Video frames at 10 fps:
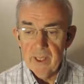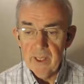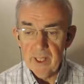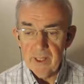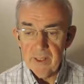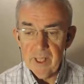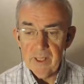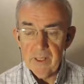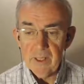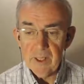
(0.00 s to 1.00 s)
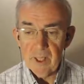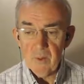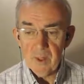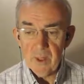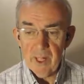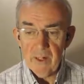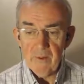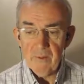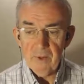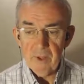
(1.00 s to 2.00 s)
And then the chat with Claire
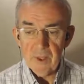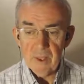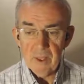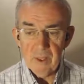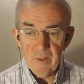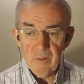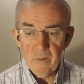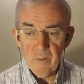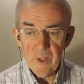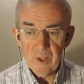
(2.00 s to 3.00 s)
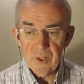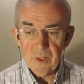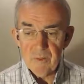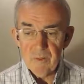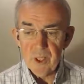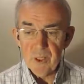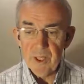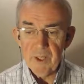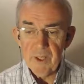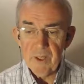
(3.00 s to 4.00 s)
Evans, uh, which I've got to
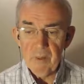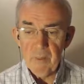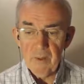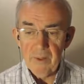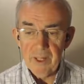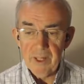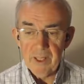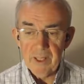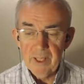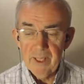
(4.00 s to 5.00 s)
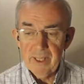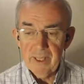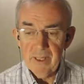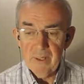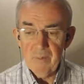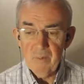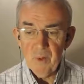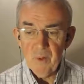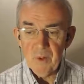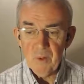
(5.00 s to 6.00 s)
speak to Claire about that yet, um,
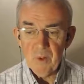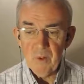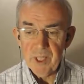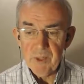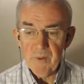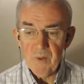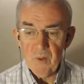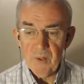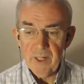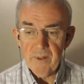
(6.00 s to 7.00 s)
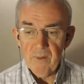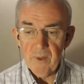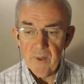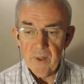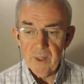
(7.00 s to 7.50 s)
which will arrange before the end of the month.